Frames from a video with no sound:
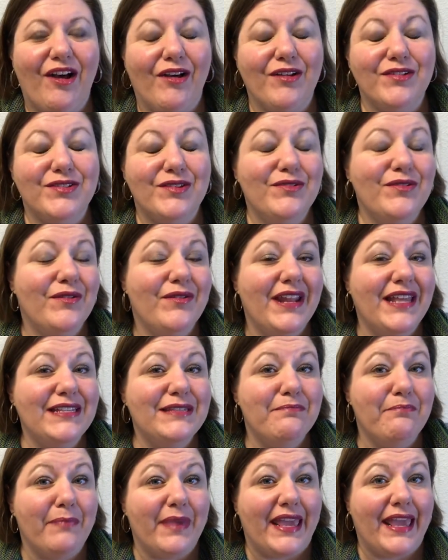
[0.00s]
also known as
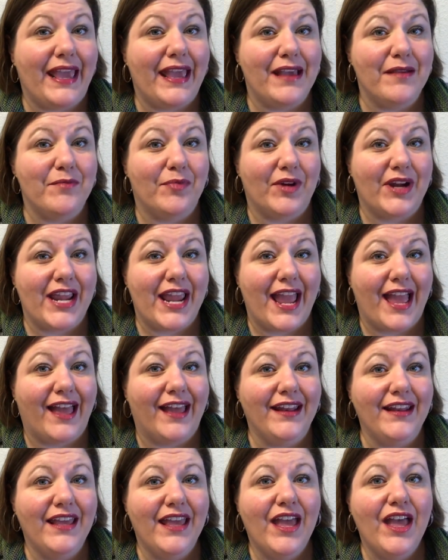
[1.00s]
Being
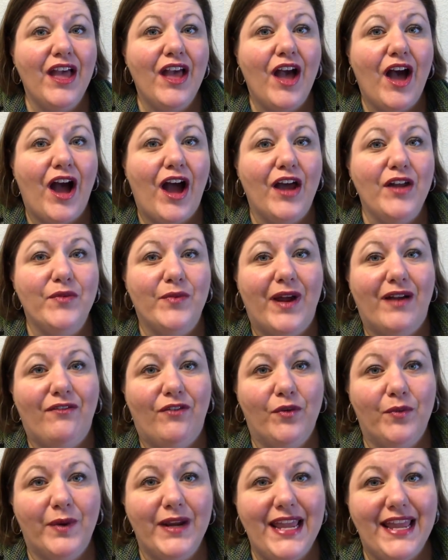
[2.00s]
Brianne, on
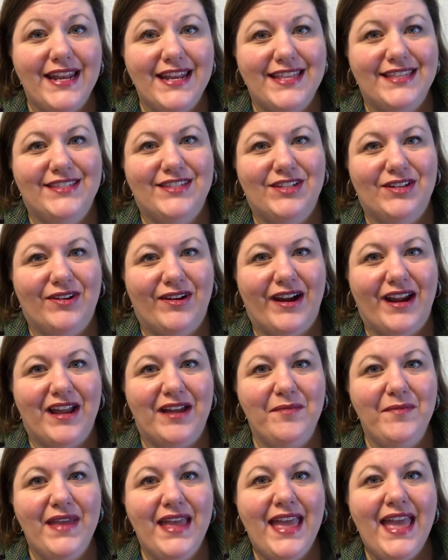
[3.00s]
Ravelry and
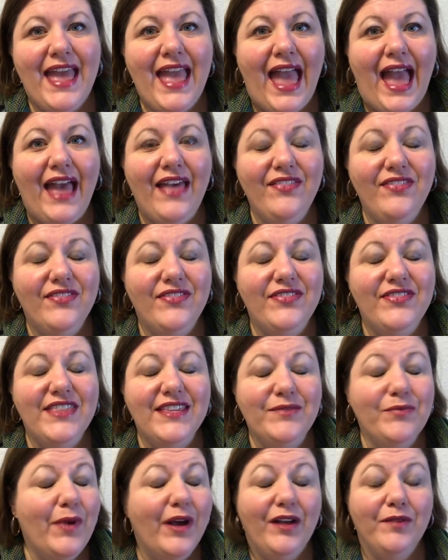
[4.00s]
Instagram. And
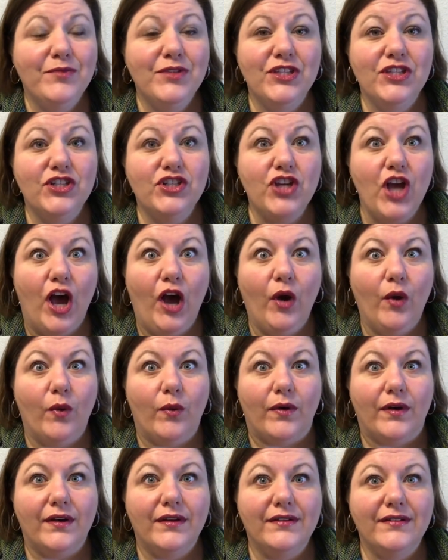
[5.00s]
welcome to the
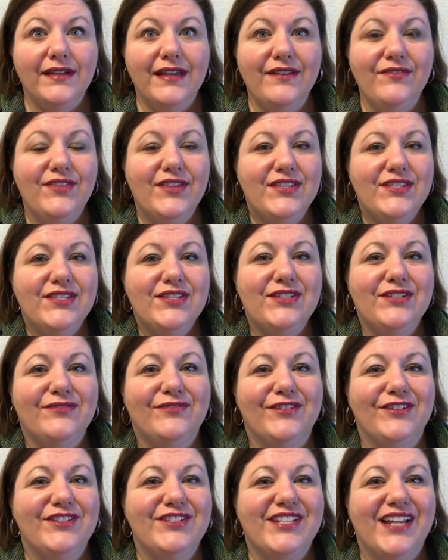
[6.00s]
show. If this is your
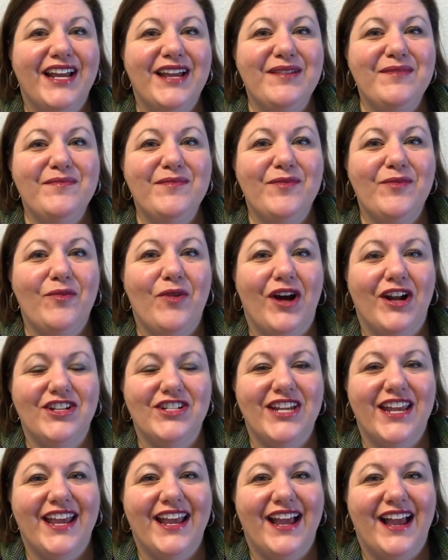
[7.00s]
first time
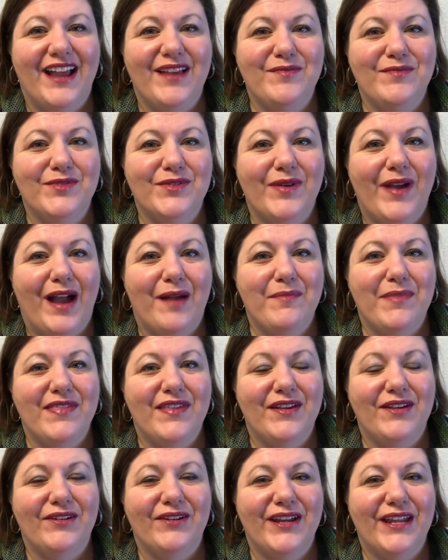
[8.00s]
watching, I'm so happy
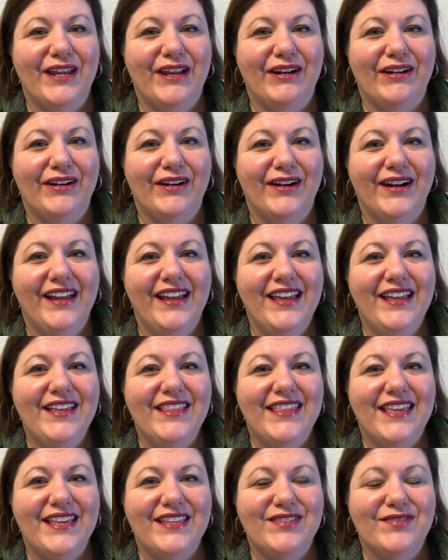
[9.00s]
that you're here.
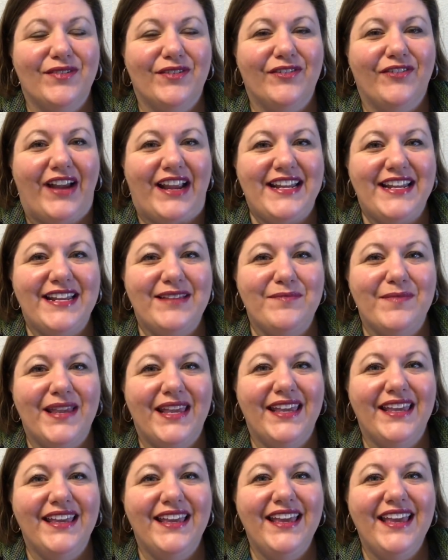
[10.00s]
Thanks for finding
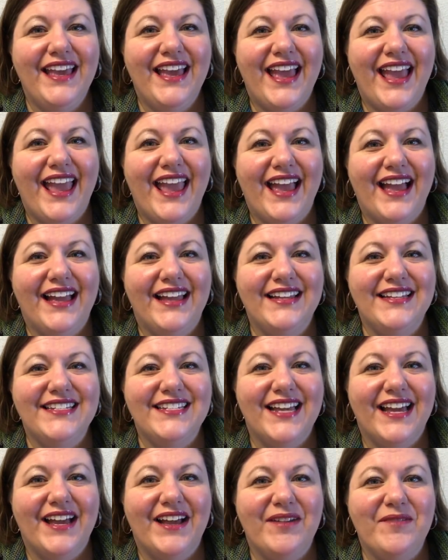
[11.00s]
me. And
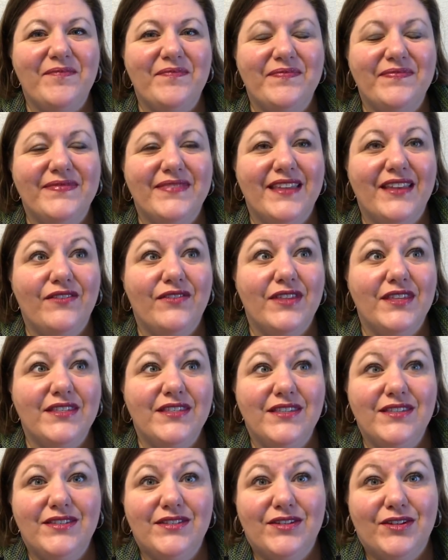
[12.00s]
if this
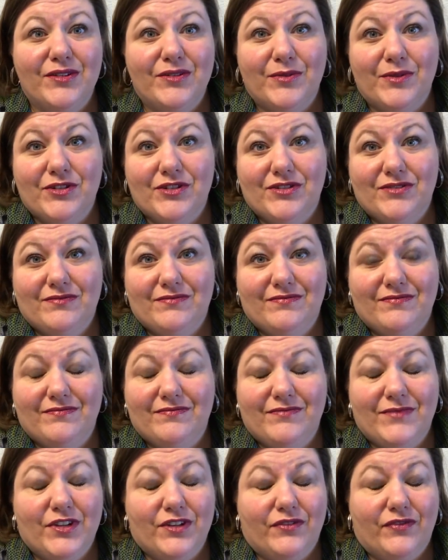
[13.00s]
is
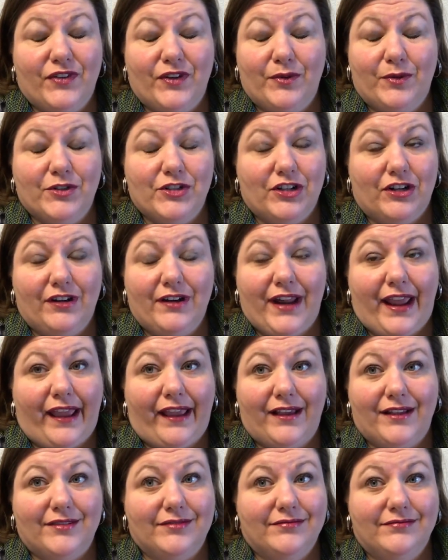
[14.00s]
if you're
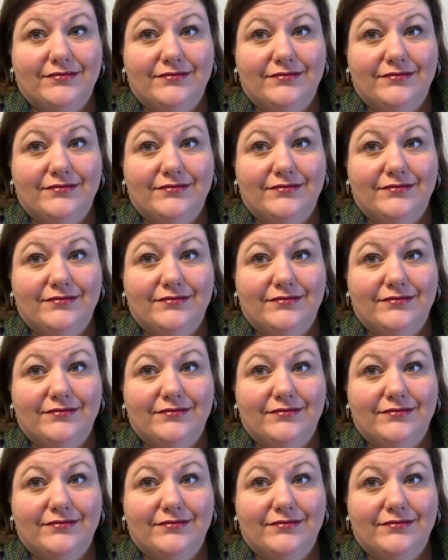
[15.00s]
returning,